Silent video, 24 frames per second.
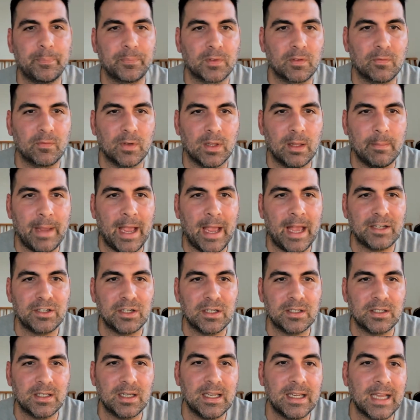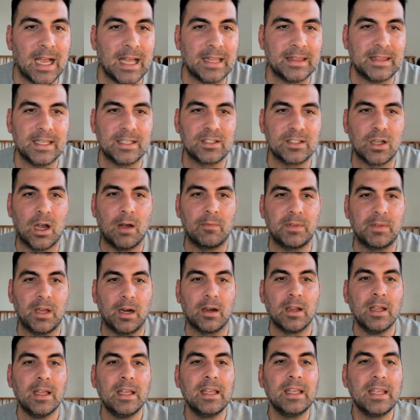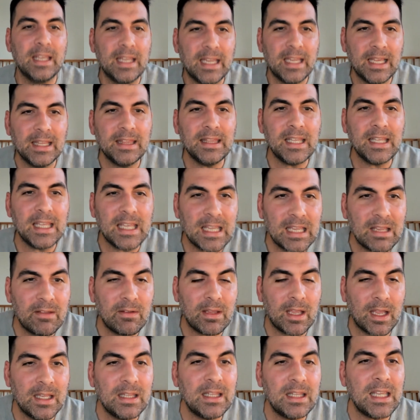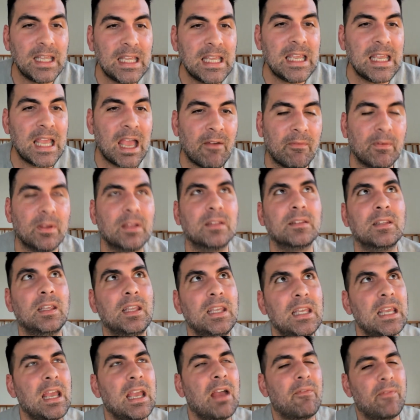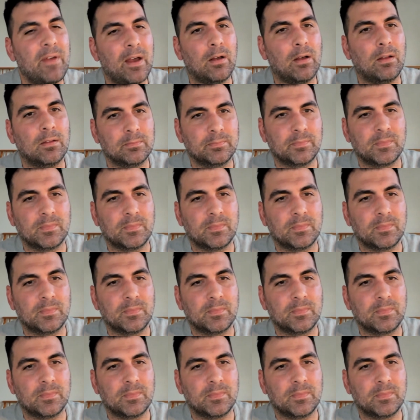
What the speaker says: for the matches, and he got this off there. In the EFL,